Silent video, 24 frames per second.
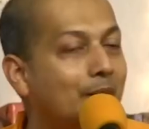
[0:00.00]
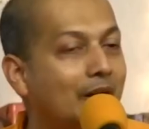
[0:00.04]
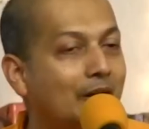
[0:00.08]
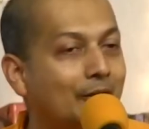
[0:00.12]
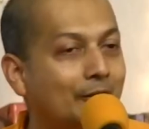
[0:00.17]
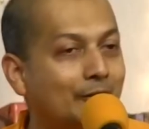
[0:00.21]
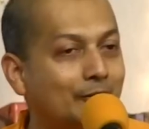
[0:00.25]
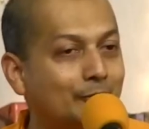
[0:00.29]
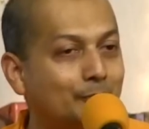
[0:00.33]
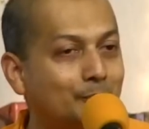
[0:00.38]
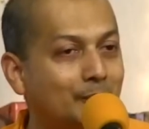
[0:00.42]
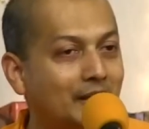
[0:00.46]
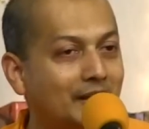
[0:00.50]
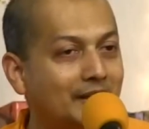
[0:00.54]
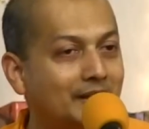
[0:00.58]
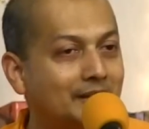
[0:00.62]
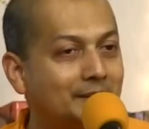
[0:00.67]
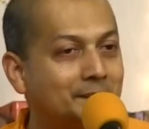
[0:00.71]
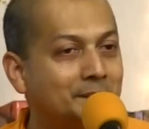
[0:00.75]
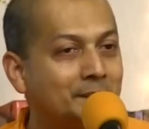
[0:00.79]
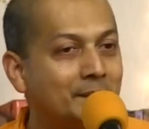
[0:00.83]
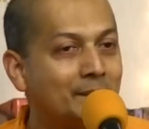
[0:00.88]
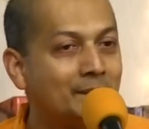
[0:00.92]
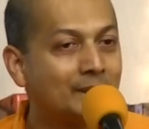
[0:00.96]
power of Maya.
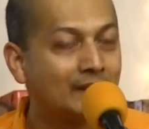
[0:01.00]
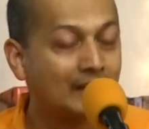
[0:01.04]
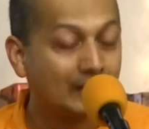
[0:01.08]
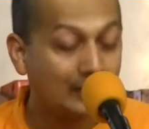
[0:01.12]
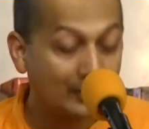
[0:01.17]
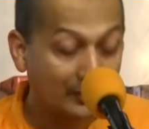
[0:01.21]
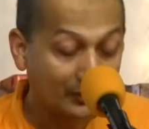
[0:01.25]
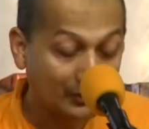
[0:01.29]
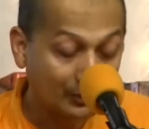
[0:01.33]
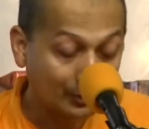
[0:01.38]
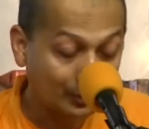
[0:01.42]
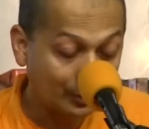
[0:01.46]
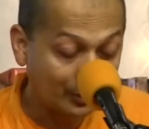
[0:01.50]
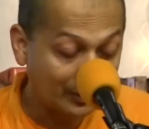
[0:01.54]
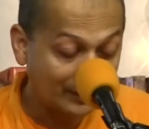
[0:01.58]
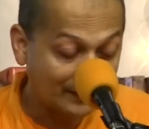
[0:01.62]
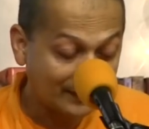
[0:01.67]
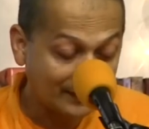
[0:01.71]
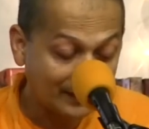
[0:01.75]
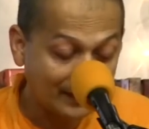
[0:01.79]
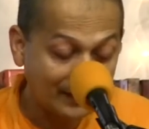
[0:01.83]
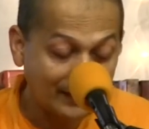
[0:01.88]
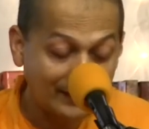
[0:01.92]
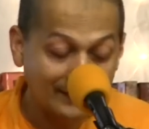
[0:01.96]
So
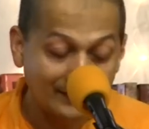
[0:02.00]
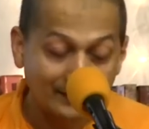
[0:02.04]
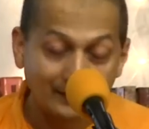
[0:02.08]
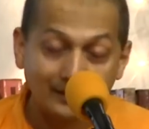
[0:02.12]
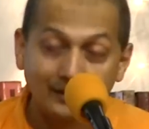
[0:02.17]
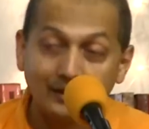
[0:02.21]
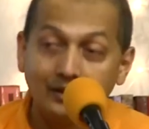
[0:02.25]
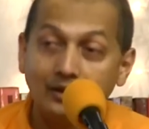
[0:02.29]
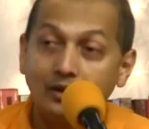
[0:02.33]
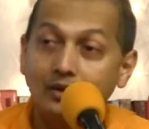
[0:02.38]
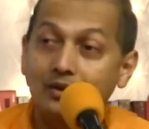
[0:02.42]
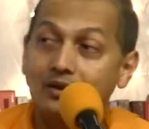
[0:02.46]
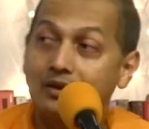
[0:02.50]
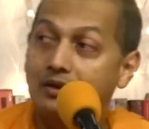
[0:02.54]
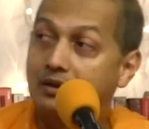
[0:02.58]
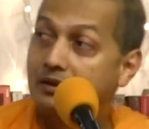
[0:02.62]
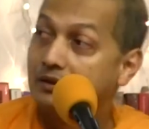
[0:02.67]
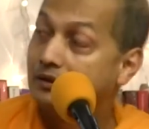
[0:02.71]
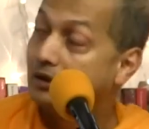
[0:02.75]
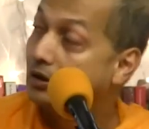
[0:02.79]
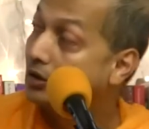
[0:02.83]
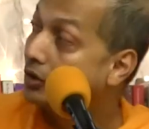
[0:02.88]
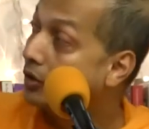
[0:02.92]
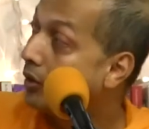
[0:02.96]
it says,
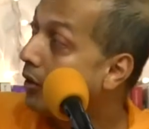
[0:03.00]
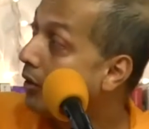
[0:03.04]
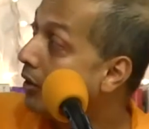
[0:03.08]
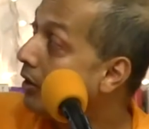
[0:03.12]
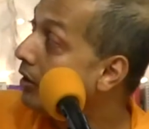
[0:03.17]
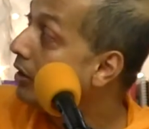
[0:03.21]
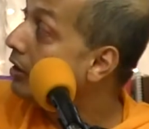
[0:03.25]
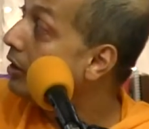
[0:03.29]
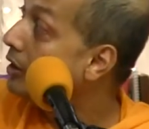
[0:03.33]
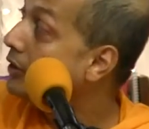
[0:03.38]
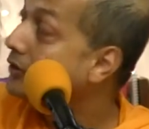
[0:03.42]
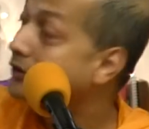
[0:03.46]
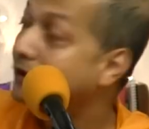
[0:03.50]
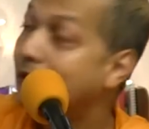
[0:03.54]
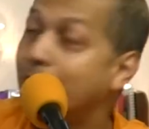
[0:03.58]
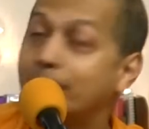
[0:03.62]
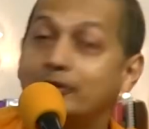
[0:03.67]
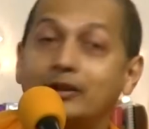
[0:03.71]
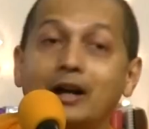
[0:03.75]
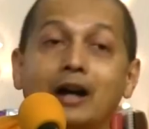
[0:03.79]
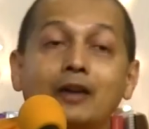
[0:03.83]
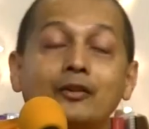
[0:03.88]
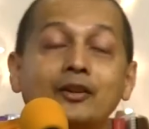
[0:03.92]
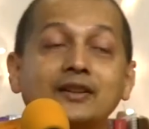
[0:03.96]
the cause
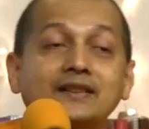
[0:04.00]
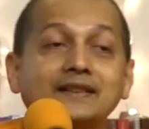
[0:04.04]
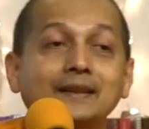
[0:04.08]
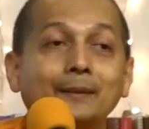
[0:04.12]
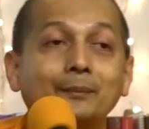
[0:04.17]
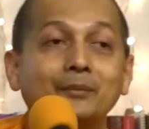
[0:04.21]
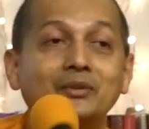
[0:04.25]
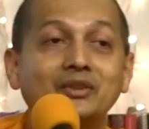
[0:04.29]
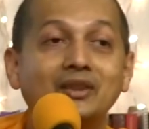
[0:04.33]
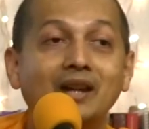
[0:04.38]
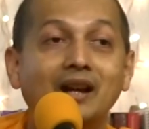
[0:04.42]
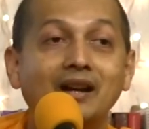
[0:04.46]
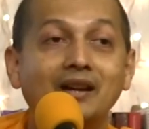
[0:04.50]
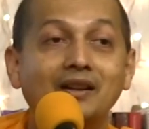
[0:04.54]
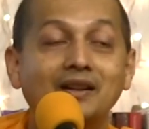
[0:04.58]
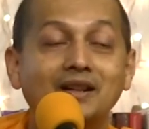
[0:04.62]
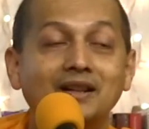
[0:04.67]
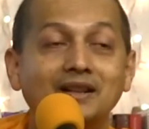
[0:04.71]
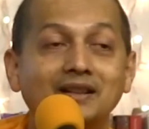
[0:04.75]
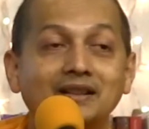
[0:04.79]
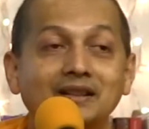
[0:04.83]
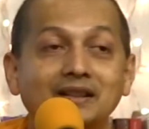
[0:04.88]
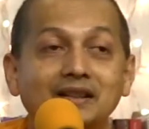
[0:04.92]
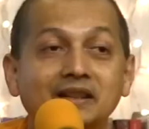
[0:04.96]
of our
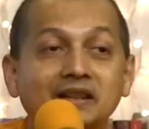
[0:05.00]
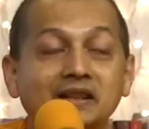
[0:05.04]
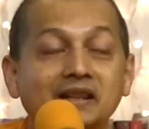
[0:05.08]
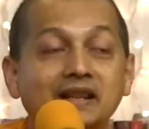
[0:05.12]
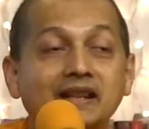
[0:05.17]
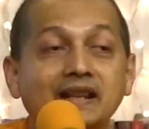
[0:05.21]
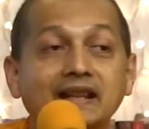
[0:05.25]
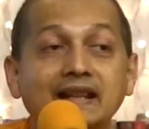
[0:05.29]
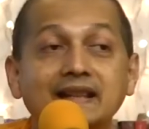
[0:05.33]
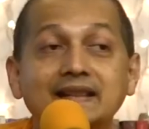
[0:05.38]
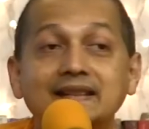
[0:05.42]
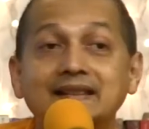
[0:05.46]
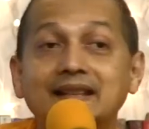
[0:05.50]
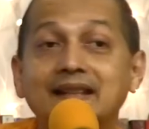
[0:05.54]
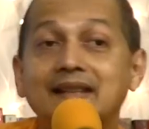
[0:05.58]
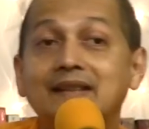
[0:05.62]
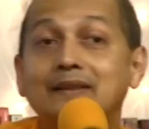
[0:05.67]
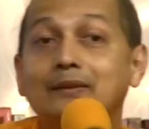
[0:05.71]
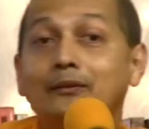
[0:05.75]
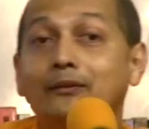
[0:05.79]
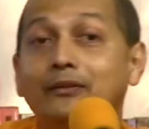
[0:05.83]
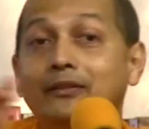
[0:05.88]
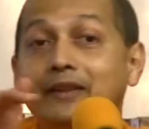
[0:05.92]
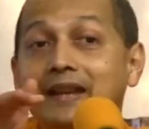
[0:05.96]
samsara is
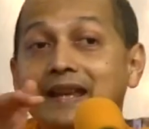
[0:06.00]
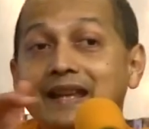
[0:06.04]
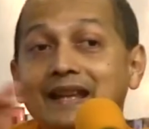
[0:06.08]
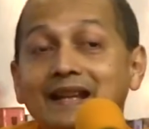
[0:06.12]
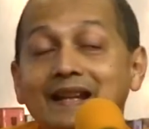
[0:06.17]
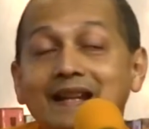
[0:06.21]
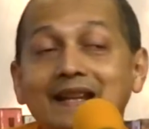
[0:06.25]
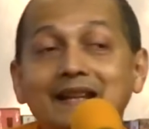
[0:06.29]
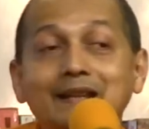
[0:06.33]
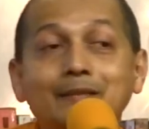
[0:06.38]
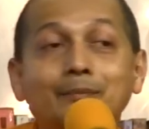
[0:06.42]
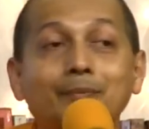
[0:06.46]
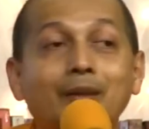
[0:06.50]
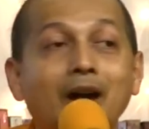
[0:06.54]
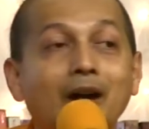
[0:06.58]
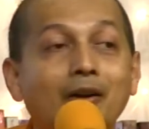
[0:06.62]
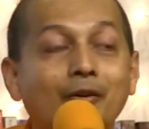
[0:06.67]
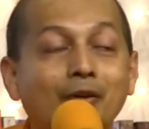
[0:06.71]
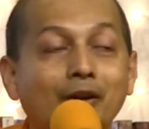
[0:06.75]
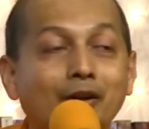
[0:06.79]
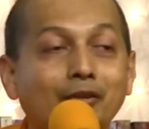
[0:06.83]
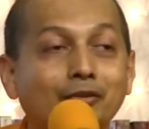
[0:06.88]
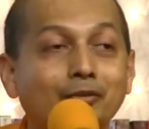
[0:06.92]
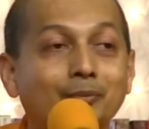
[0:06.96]
this veiling
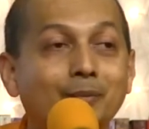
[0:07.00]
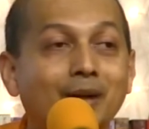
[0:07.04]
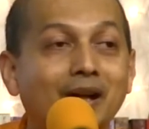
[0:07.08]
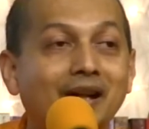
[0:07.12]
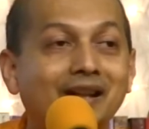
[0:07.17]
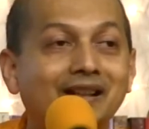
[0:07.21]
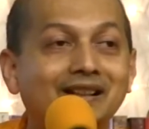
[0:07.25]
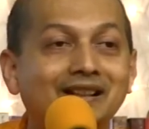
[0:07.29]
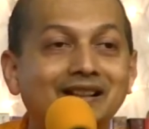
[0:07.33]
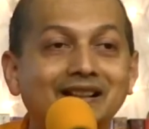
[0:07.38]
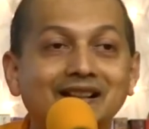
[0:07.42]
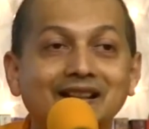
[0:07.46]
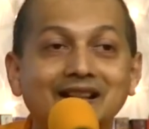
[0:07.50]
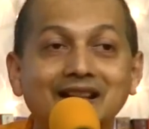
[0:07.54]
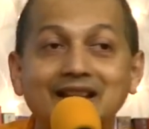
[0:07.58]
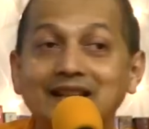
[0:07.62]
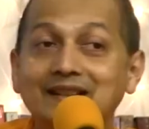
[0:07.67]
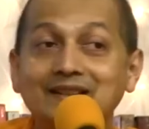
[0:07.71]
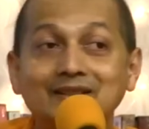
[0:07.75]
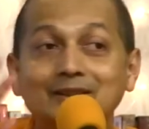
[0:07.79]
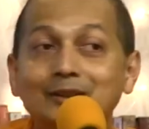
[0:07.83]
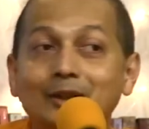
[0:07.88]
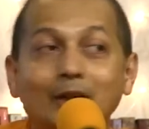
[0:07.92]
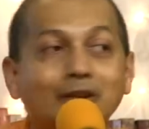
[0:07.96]
power of Maya.
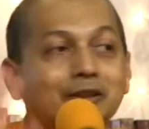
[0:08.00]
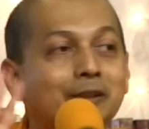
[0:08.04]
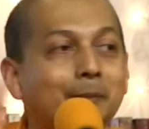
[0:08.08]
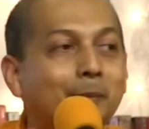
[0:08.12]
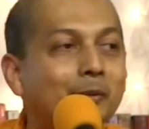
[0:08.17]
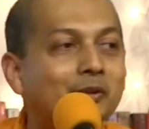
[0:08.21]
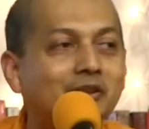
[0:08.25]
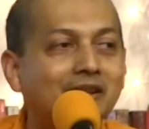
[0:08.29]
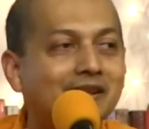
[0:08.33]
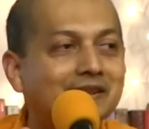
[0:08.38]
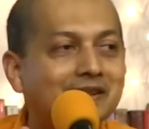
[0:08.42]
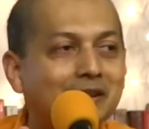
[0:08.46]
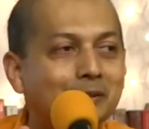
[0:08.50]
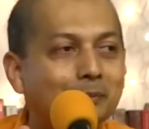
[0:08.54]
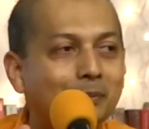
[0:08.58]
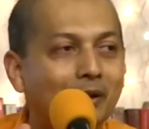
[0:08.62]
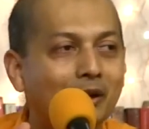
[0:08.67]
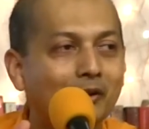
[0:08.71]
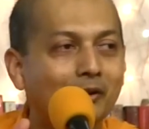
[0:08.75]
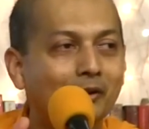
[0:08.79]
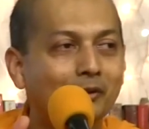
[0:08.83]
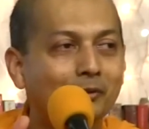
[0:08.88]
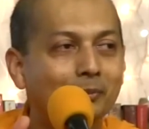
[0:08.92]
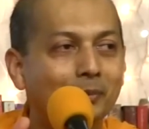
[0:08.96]
It's not the projecting
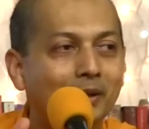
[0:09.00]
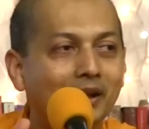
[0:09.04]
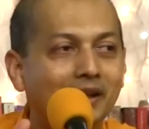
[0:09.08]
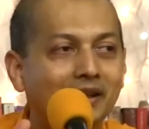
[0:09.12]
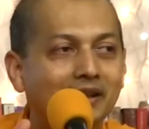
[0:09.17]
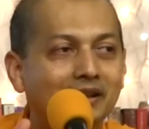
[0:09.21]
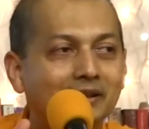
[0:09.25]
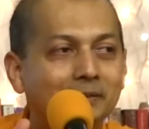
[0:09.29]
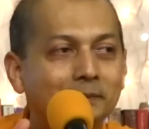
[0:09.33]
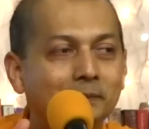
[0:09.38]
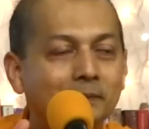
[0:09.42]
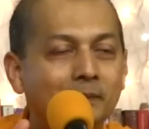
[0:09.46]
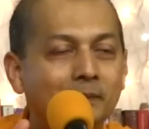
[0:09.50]
power of Maya.